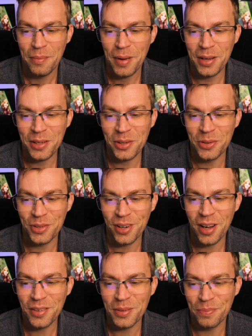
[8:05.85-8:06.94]
Magical
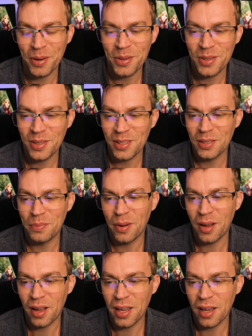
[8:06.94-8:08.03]
Drafts and Potions
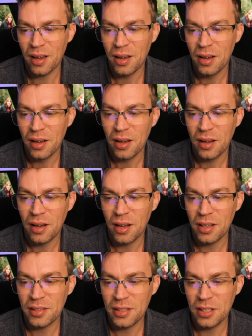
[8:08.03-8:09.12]
by
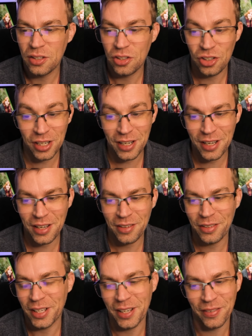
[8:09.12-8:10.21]
Arsenius Jigger,
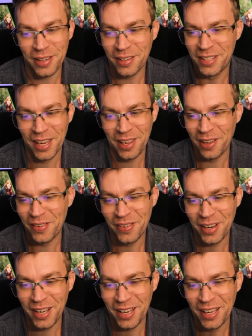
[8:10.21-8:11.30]
which I can never guess that
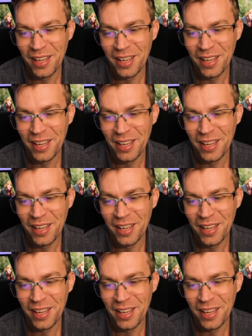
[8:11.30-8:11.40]
right.